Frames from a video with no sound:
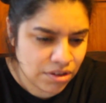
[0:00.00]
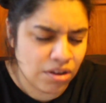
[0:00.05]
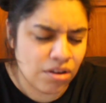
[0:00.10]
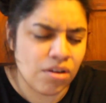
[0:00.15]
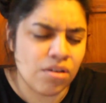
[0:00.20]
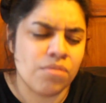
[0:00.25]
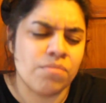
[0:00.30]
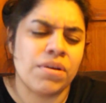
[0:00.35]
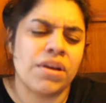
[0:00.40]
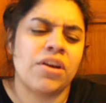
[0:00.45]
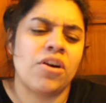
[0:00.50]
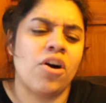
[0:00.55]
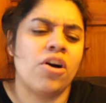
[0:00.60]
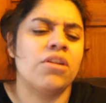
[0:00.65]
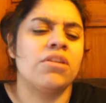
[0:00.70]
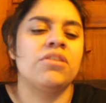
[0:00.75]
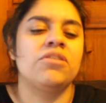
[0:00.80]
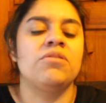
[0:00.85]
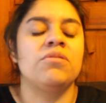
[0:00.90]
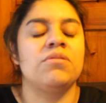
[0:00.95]
Oh my
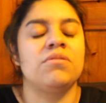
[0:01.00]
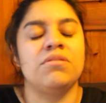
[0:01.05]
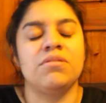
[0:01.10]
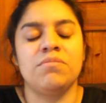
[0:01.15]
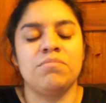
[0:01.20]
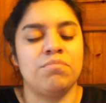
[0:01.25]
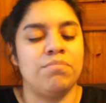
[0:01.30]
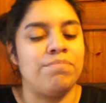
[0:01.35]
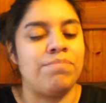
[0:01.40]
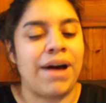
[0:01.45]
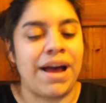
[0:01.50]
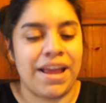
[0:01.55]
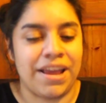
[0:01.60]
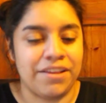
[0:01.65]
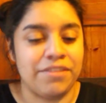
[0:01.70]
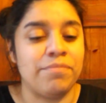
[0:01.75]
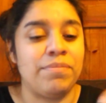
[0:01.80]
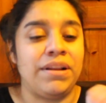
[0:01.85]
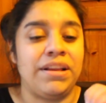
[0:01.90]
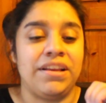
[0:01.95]
god,
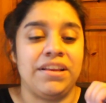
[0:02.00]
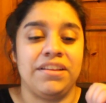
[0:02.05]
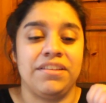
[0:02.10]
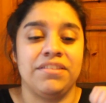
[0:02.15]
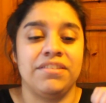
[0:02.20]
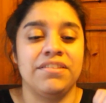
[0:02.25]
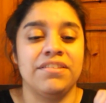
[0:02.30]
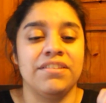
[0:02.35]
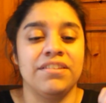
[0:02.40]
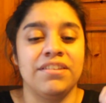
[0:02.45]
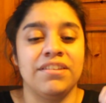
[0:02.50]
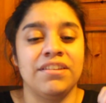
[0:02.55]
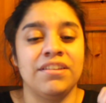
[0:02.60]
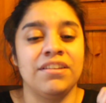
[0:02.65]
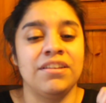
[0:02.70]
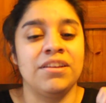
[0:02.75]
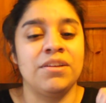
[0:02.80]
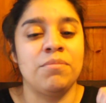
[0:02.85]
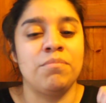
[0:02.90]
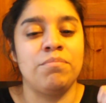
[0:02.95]
bias please.
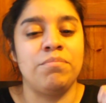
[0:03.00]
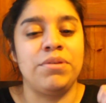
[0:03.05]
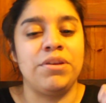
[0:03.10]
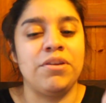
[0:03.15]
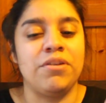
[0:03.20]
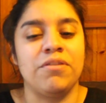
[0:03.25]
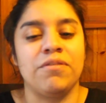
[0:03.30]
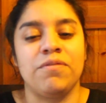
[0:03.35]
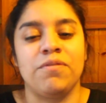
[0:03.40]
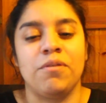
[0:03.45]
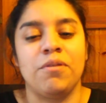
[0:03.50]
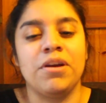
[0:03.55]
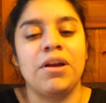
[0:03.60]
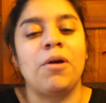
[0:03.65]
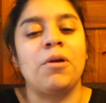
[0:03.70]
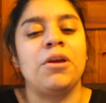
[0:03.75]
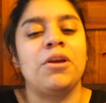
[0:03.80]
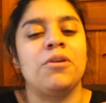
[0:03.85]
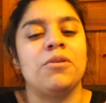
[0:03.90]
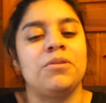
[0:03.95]
Beautiful.
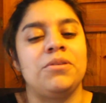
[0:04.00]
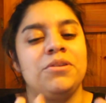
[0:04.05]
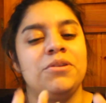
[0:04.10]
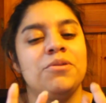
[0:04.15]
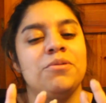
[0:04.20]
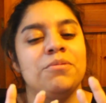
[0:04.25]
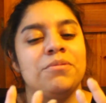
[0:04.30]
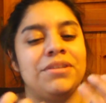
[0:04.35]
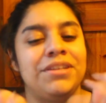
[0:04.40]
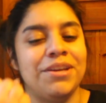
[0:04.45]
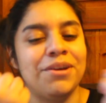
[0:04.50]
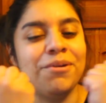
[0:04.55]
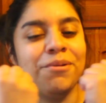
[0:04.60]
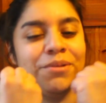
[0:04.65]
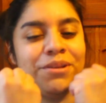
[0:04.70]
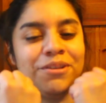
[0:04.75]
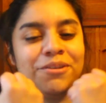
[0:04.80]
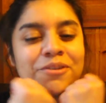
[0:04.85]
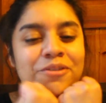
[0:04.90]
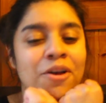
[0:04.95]
Oh, you
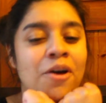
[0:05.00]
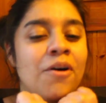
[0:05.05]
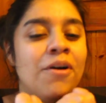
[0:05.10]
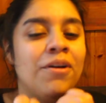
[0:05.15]
look.